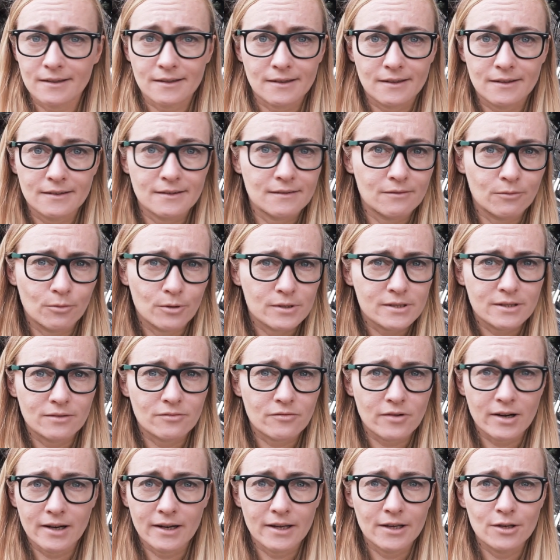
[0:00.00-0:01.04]
It
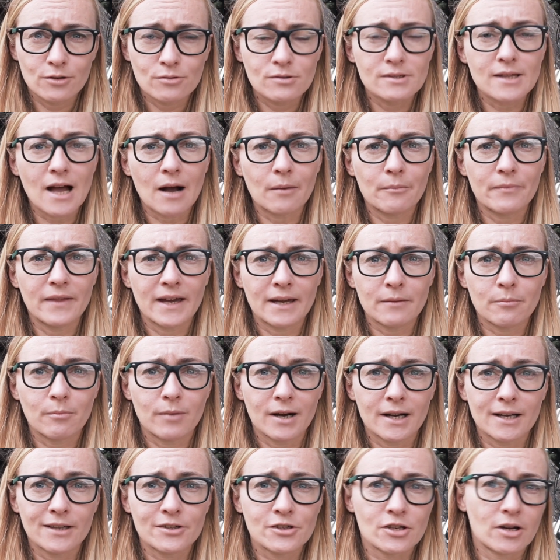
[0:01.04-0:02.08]
wasn't really used up that
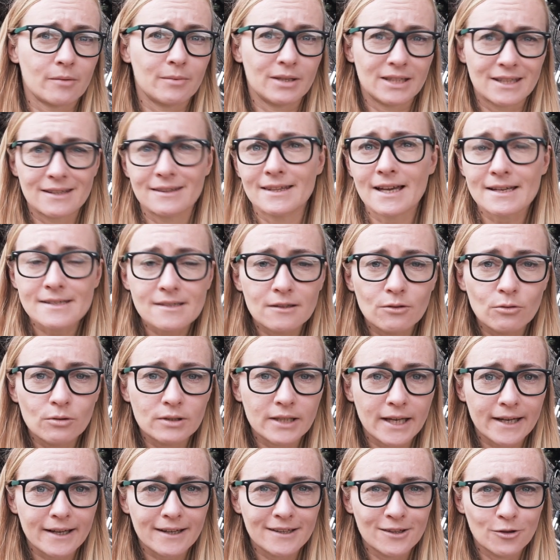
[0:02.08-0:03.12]
much. I mean, it doesn't look
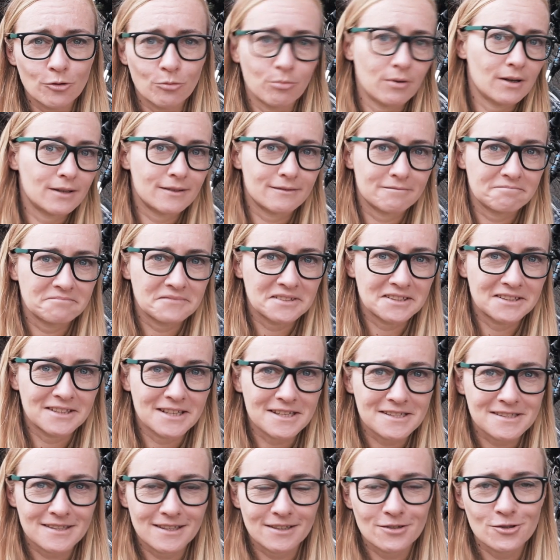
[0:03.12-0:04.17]
like new, but it
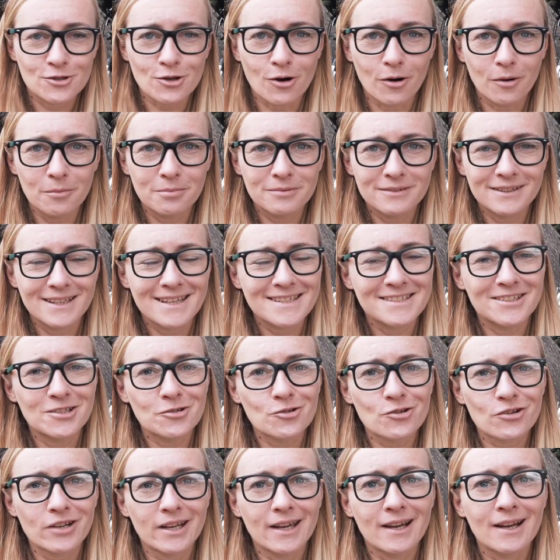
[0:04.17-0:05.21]
does the job, does the
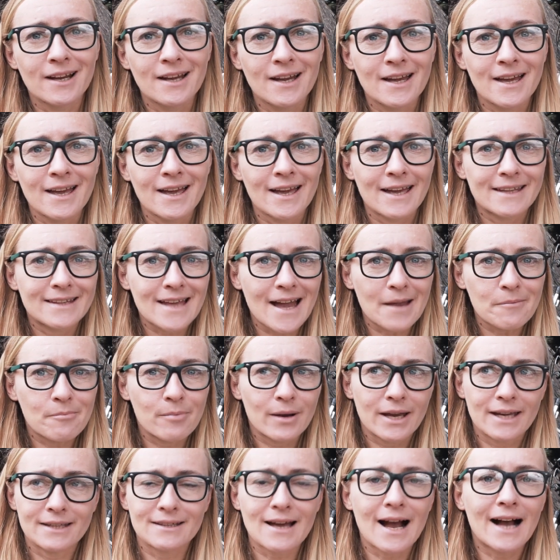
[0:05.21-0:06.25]
trick. And I
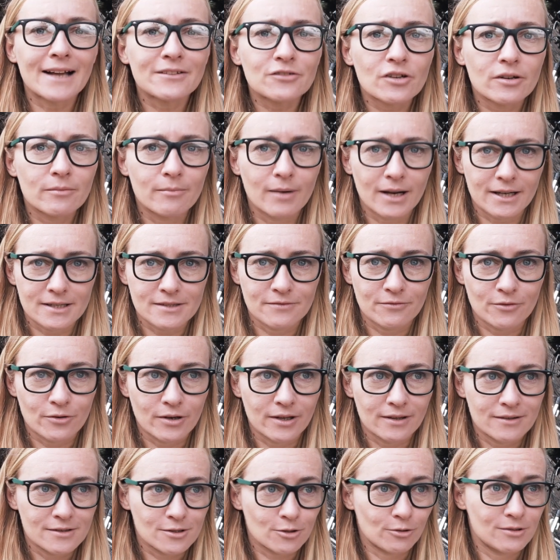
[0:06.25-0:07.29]
paid $100 for
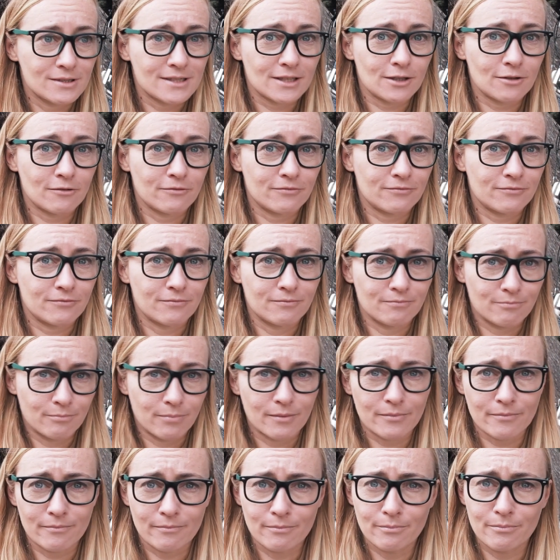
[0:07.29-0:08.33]
it. So instead of
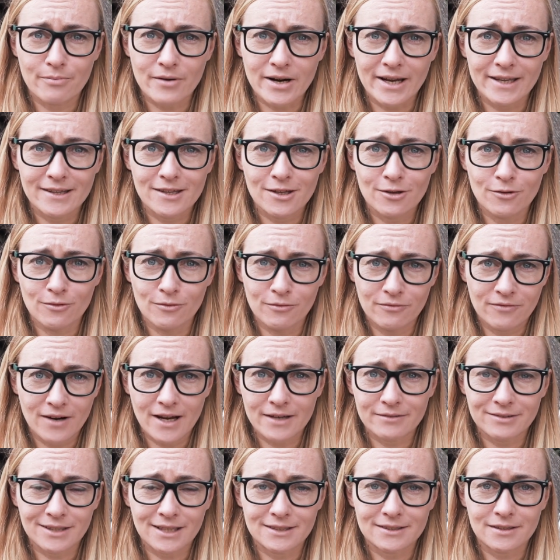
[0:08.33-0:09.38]
brand new
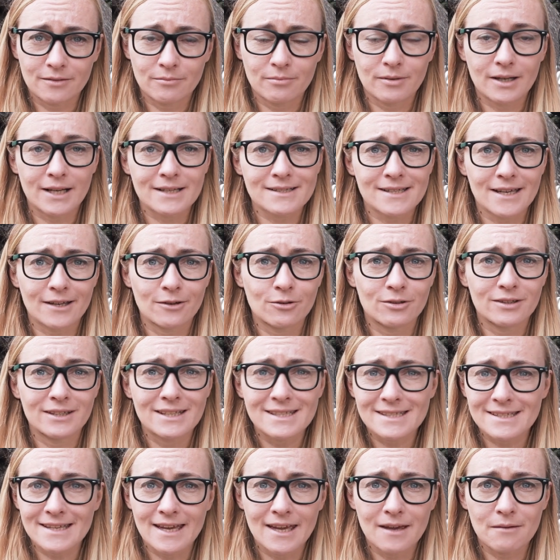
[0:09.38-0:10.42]
$500, I got the
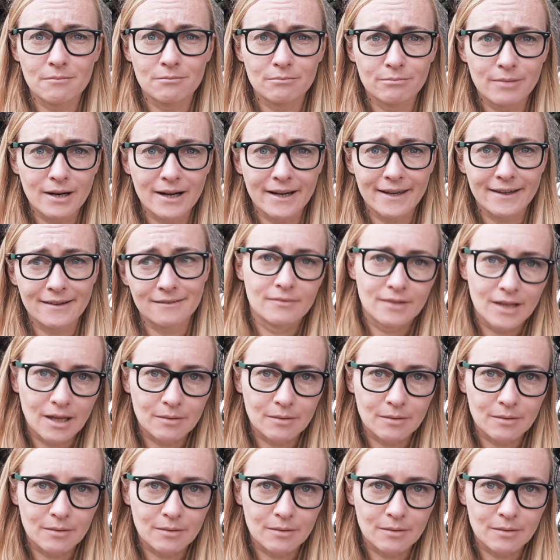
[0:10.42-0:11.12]
same bike.